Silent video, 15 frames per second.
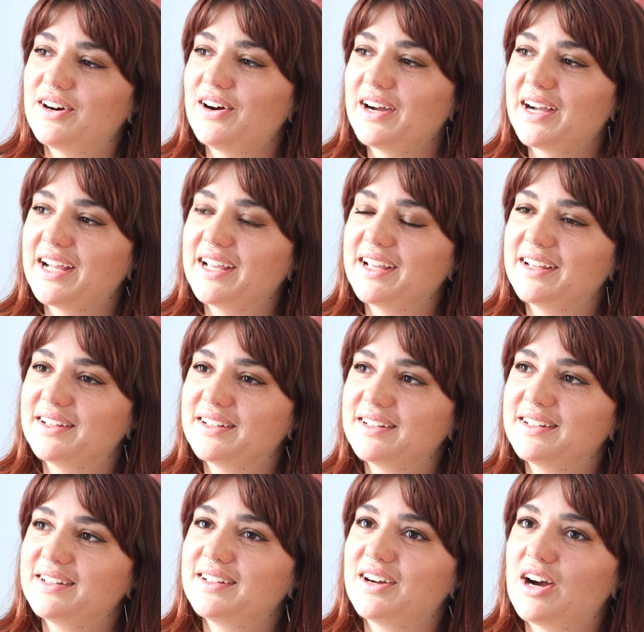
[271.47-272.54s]
I'm
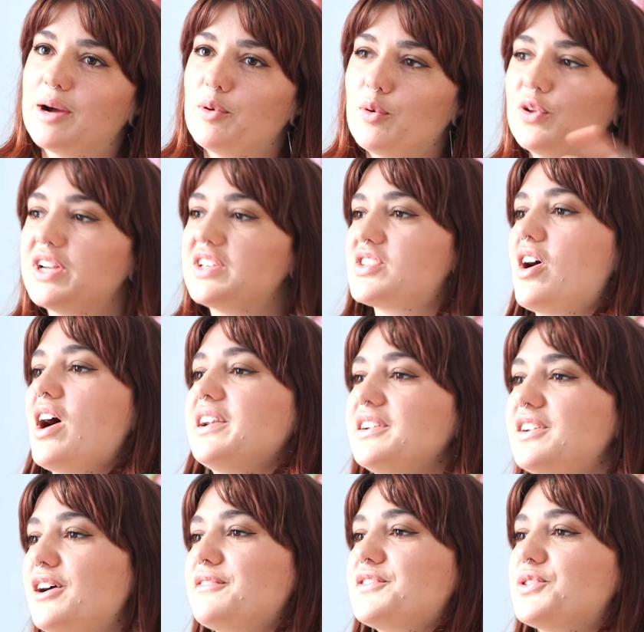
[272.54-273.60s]
all
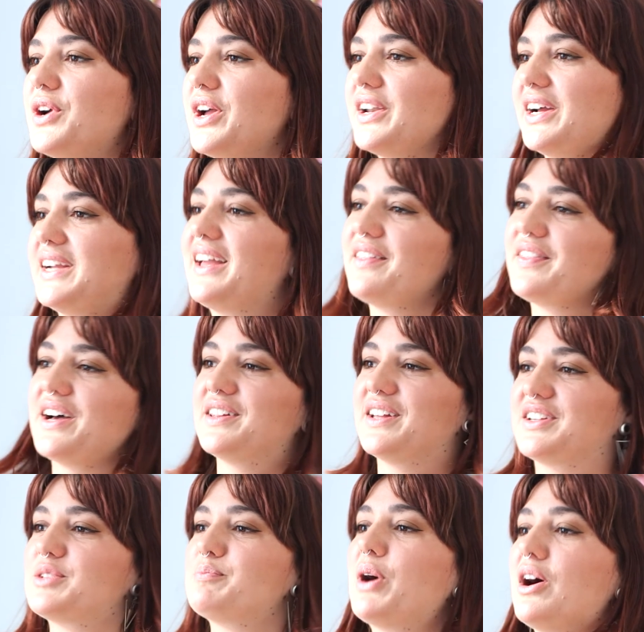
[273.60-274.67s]
excited after it and I get
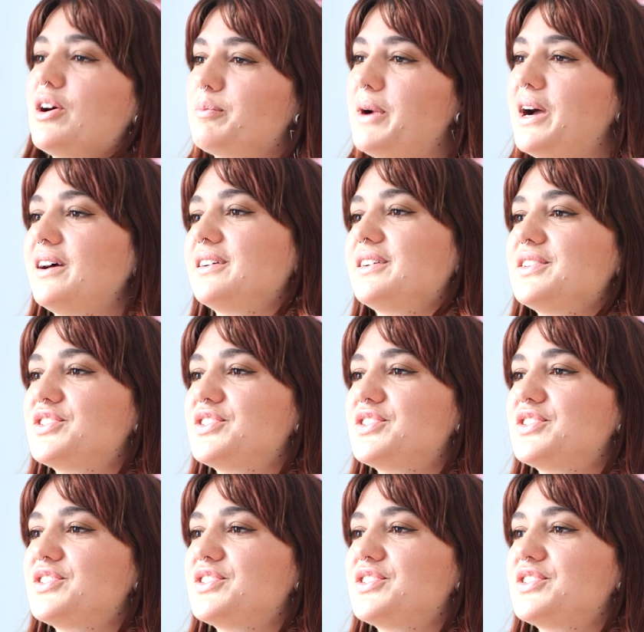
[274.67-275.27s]
that spark back.